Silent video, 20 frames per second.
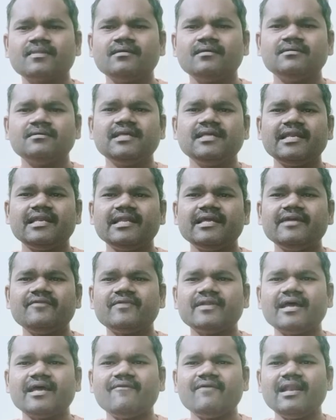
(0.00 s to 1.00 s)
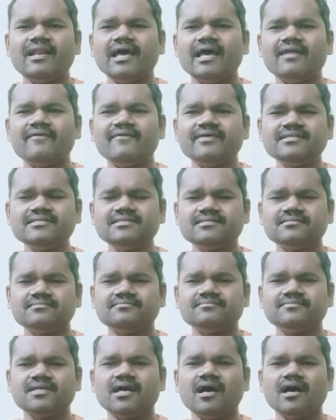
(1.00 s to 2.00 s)
the leave travel allowance,
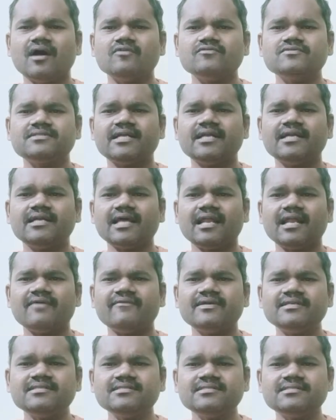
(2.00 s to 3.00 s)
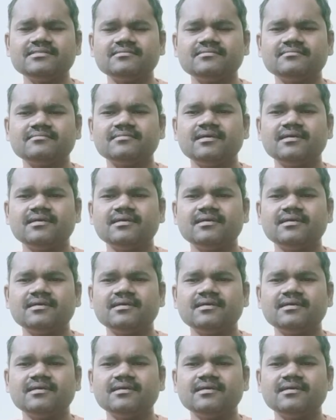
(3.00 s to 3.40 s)
the house rent allowance,